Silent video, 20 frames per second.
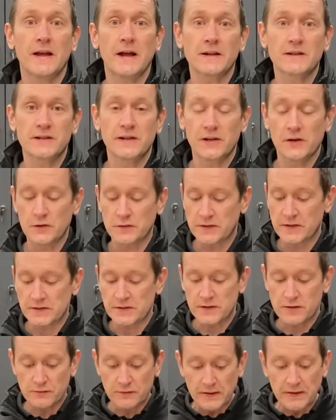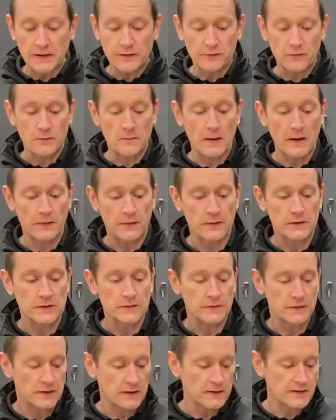actually uses 3 different methods
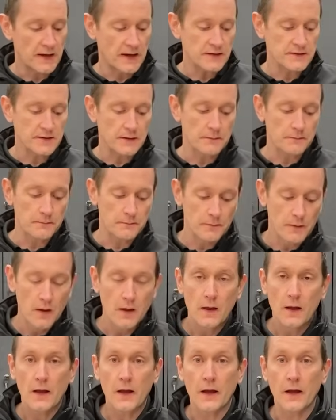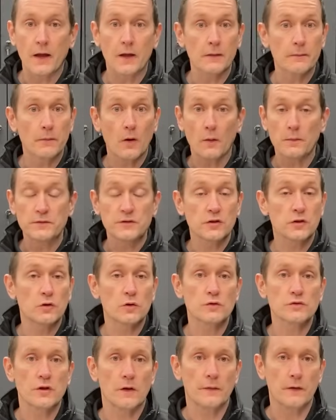for detecting
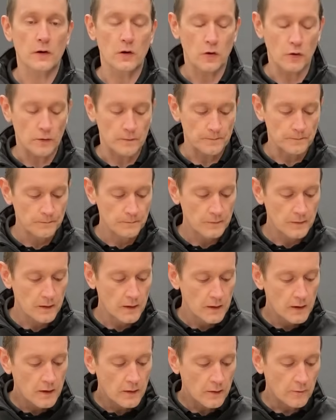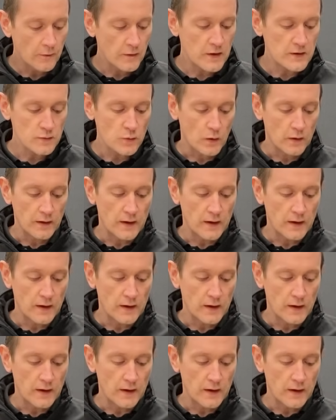obstacles on the lawn. The first one